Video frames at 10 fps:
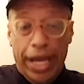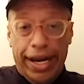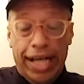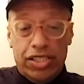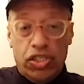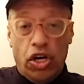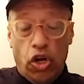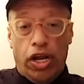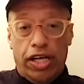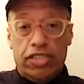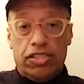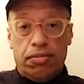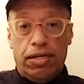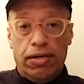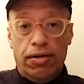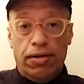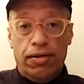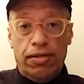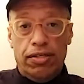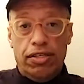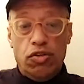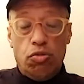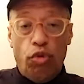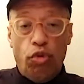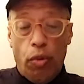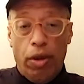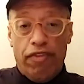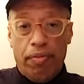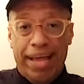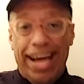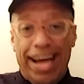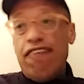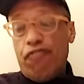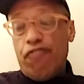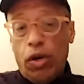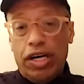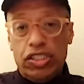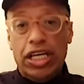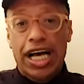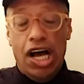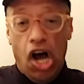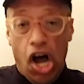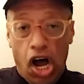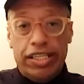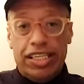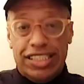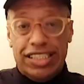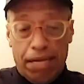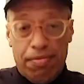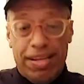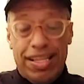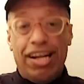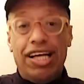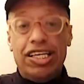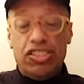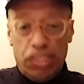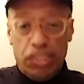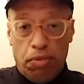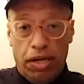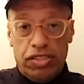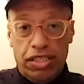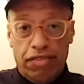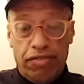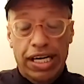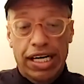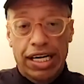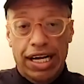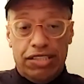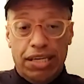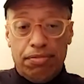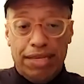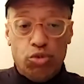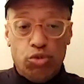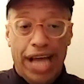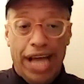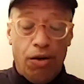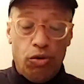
iPhone, and it came with iPhone 2, 3, 4, 5, 6, and 7, and all of a sudden they came up with iPhone S, iPhone RX, iPhone.